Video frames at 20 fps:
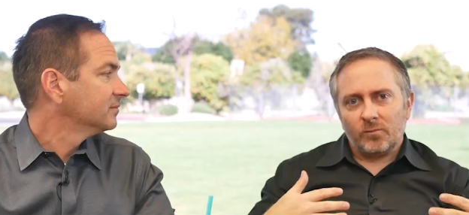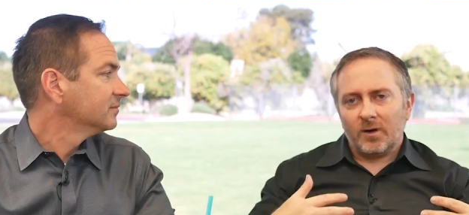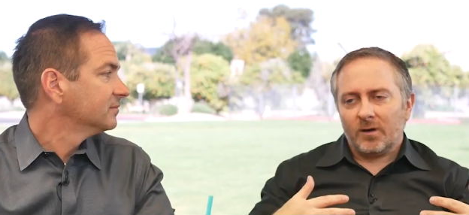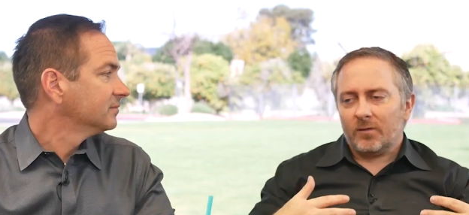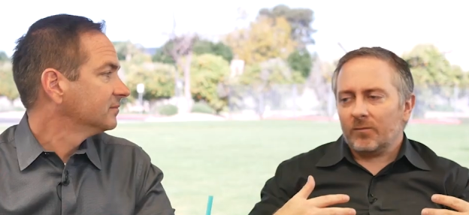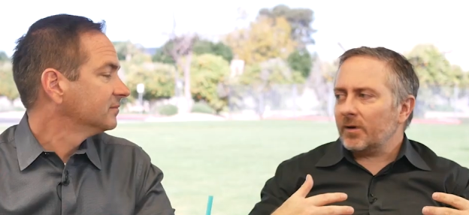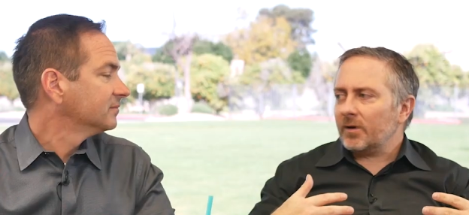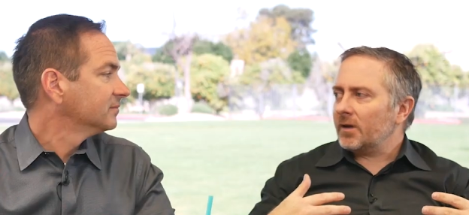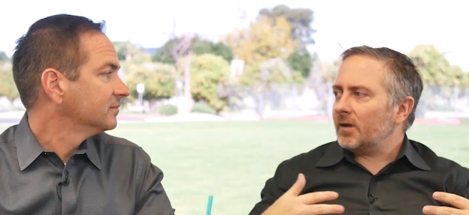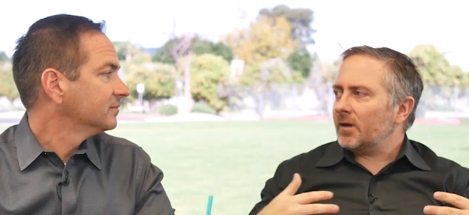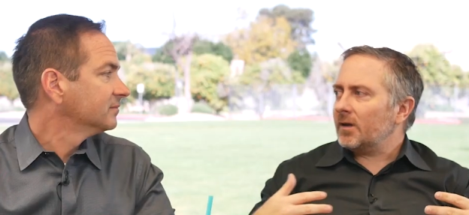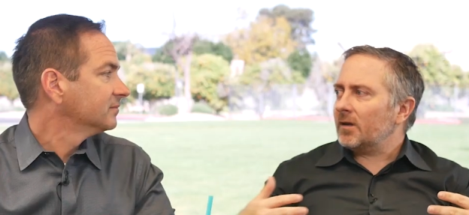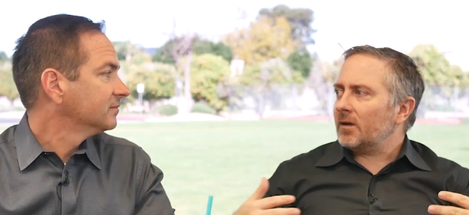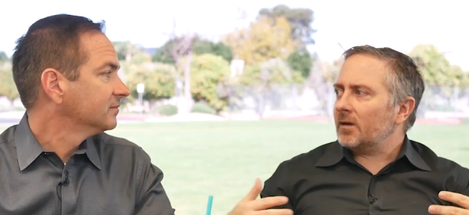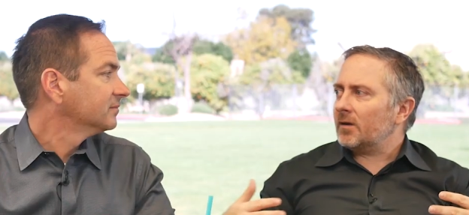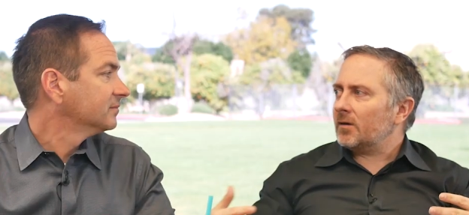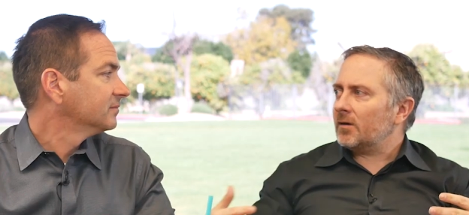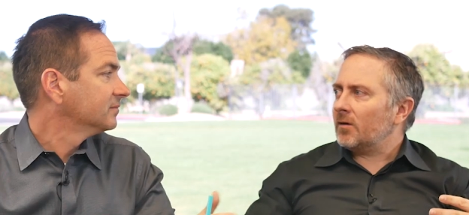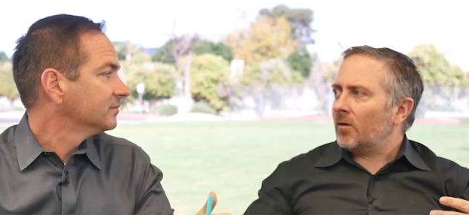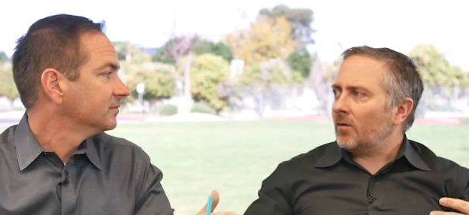Speaker 1: when
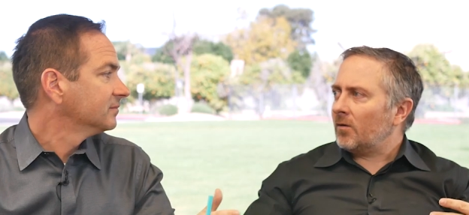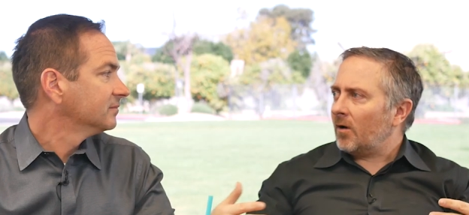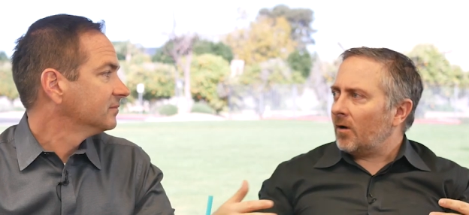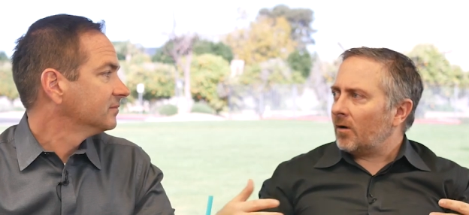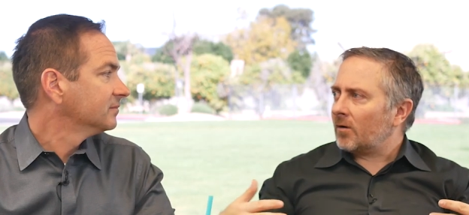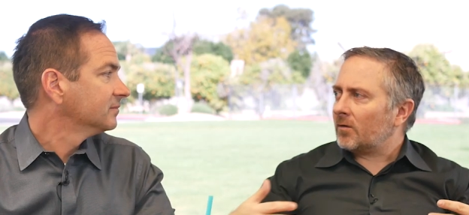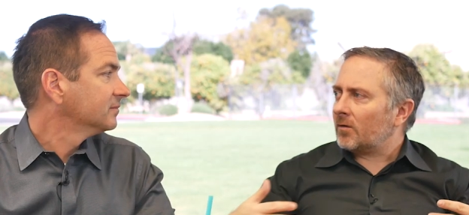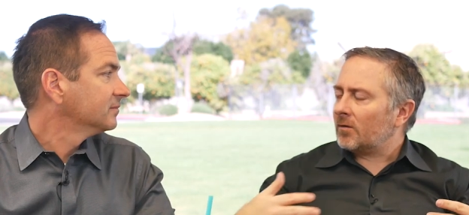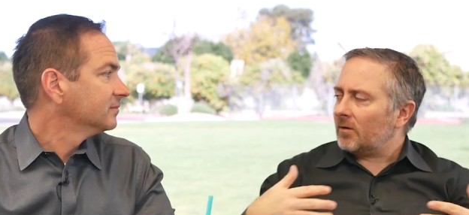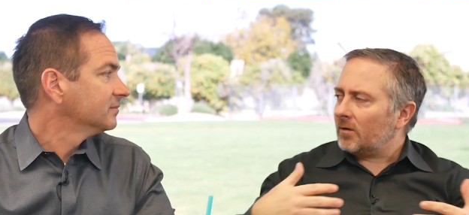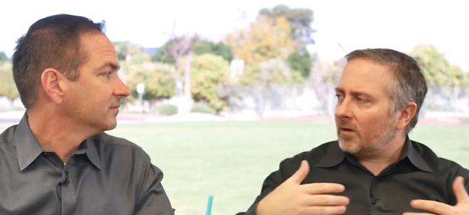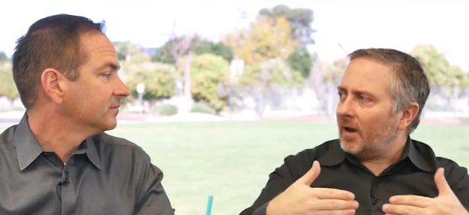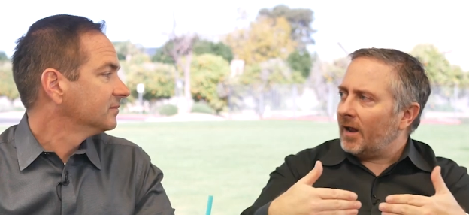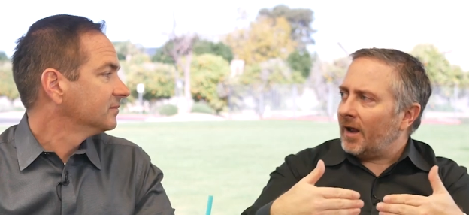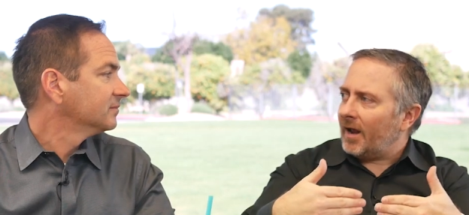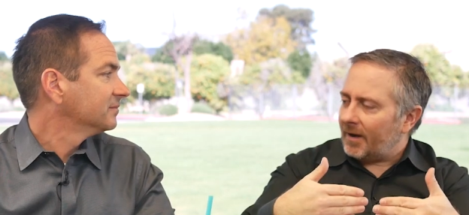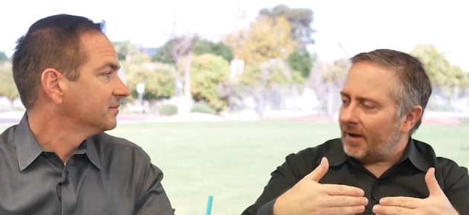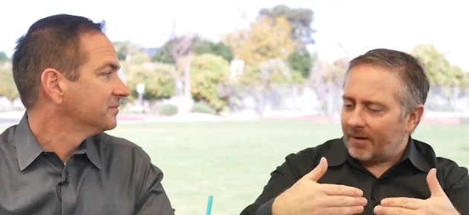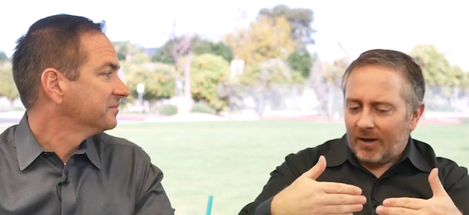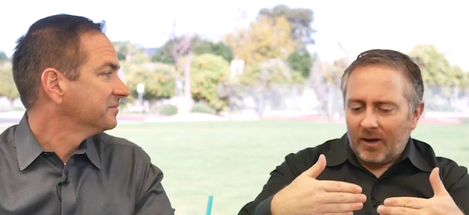we no longer
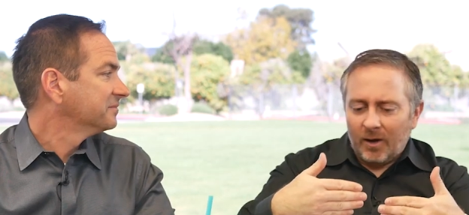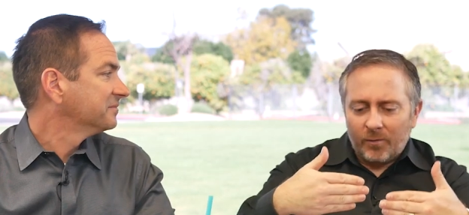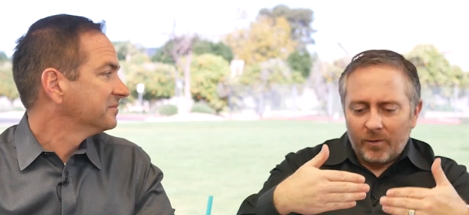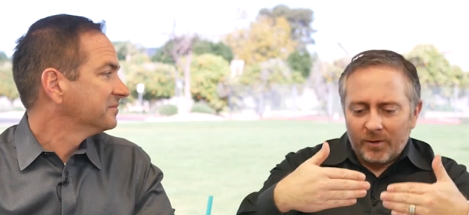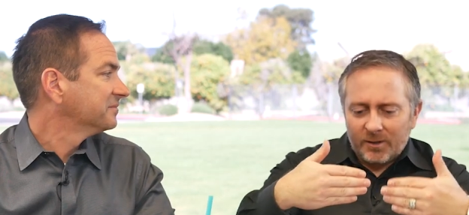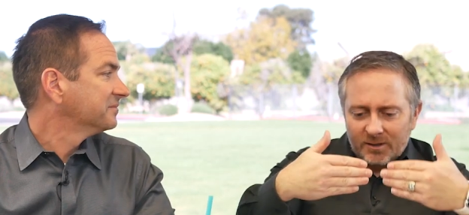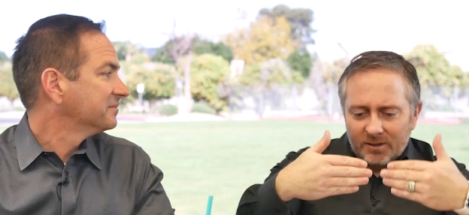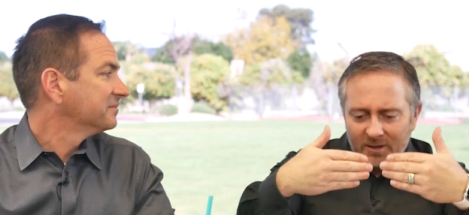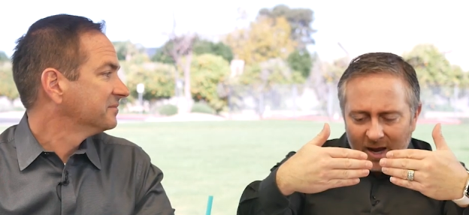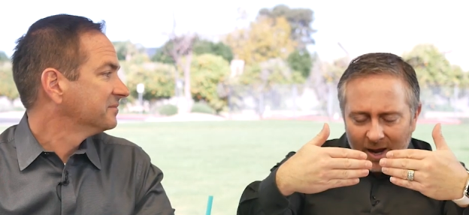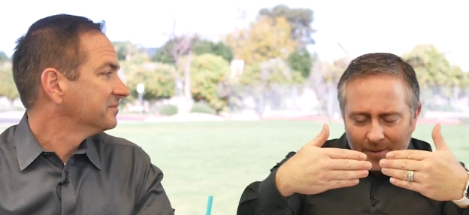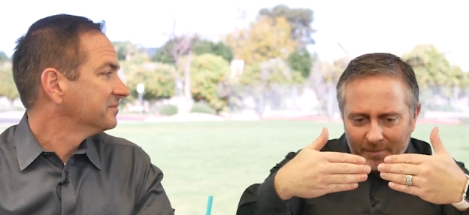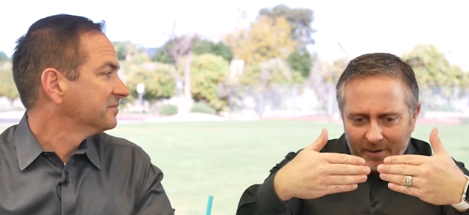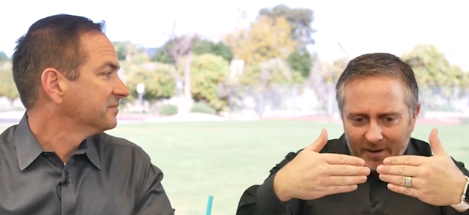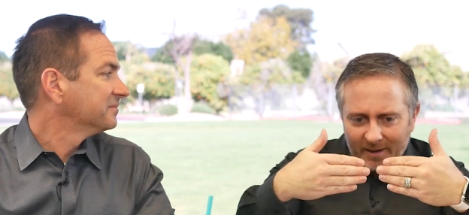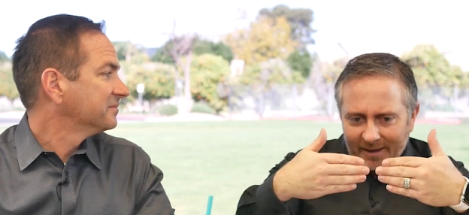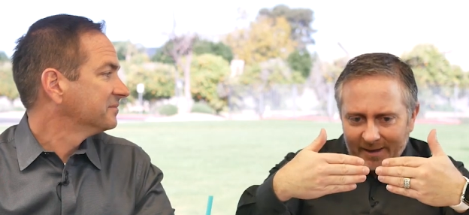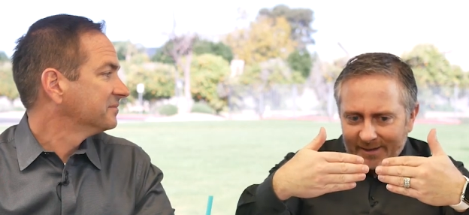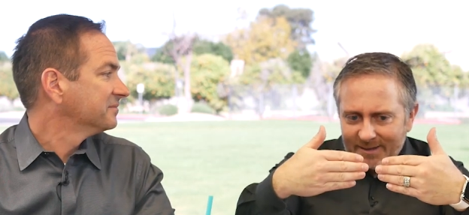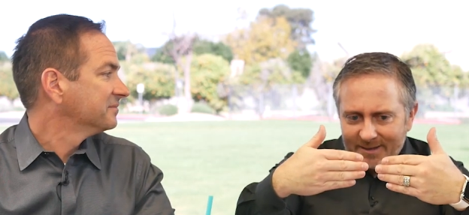let, we stop
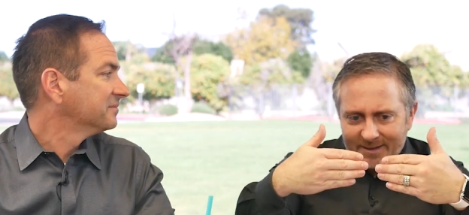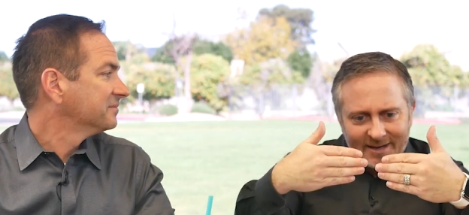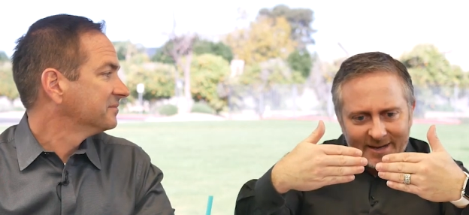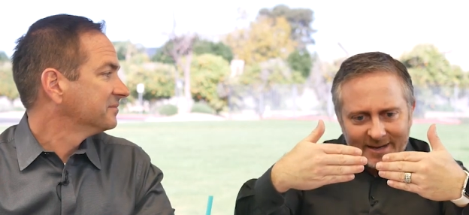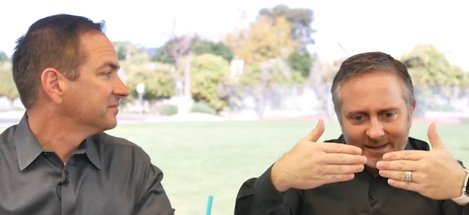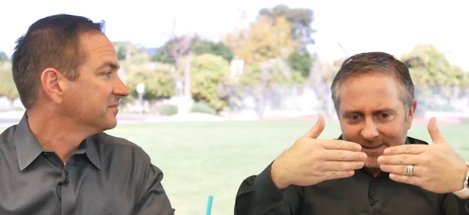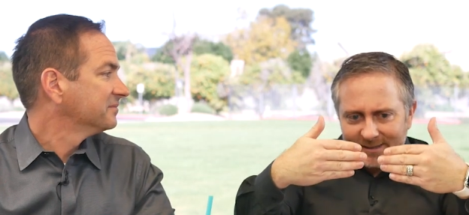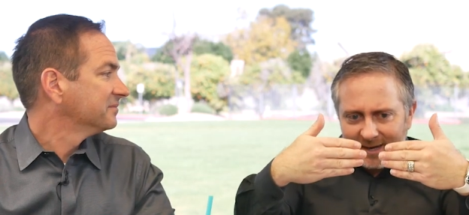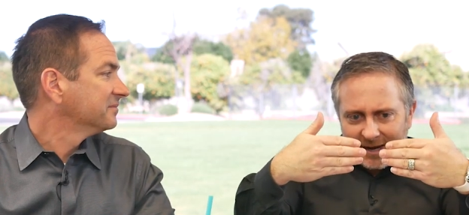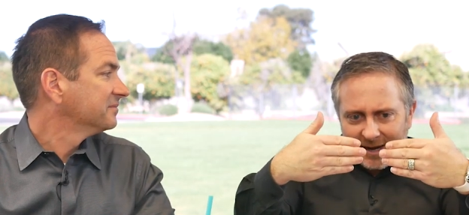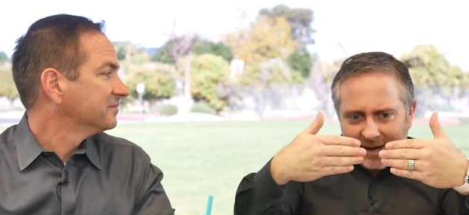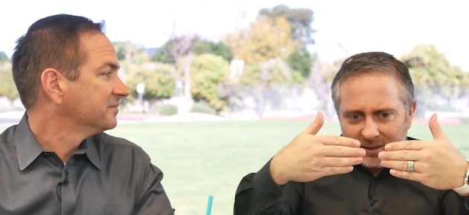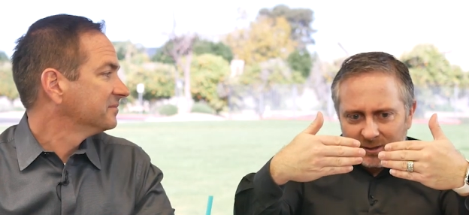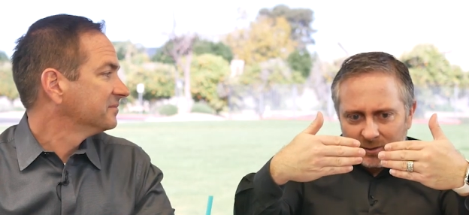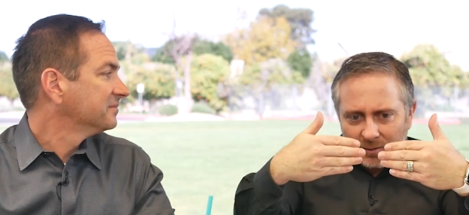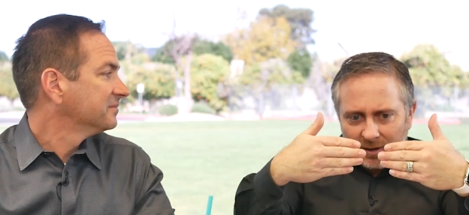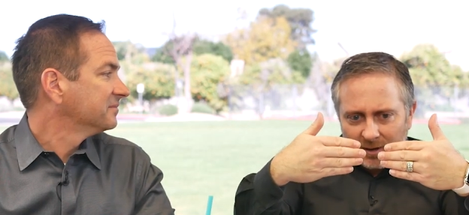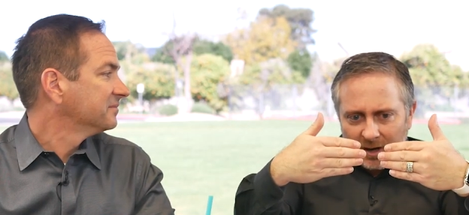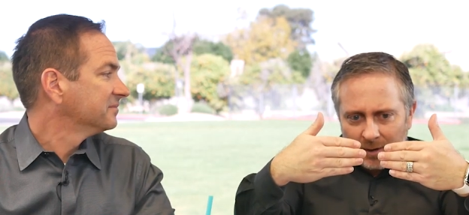it like a TSA agent.